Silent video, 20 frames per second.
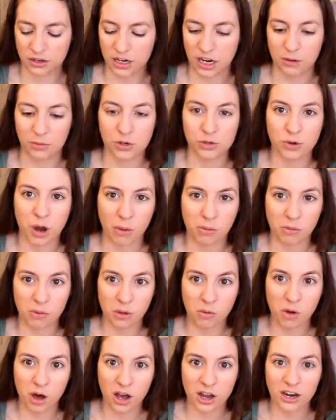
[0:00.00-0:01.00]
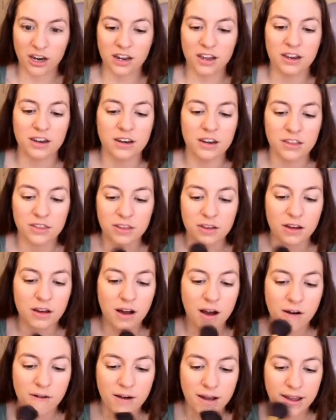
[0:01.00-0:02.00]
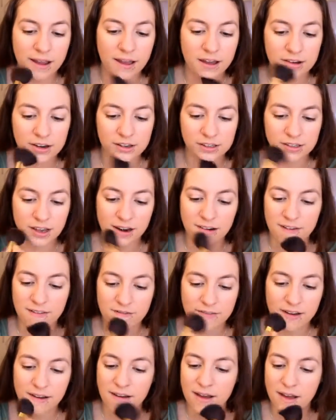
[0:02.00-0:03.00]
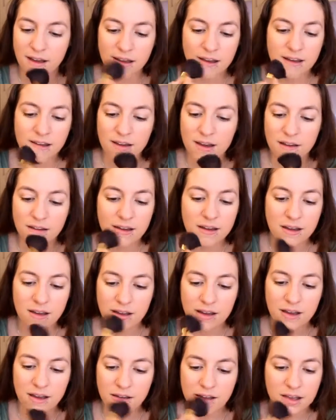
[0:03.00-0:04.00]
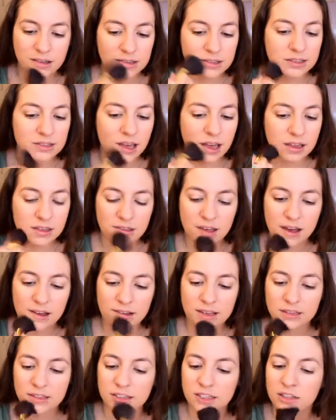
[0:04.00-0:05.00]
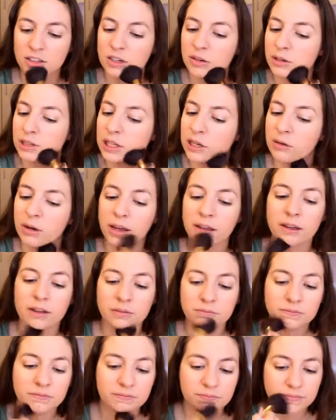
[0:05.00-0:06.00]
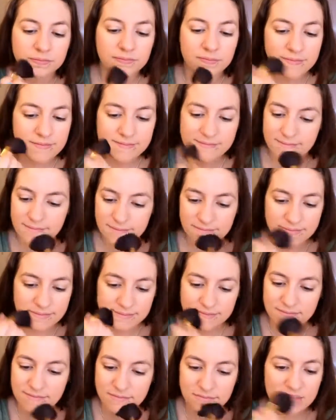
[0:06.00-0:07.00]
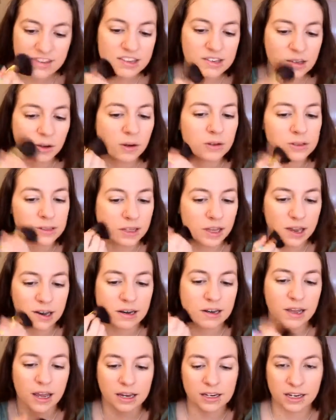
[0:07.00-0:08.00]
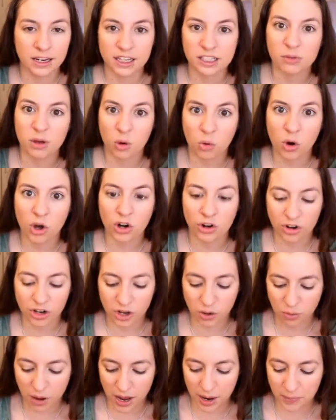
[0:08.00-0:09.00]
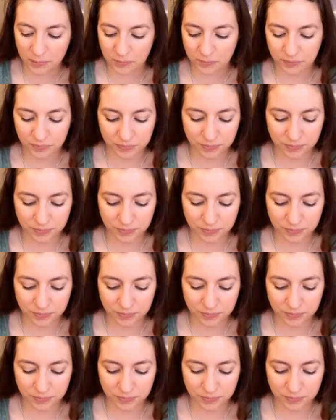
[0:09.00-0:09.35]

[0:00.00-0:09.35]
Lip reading: Neighbor's probably walking in the hallway. And just kind of set that concealer really quick just so it doesn't get any ideas about wandering away.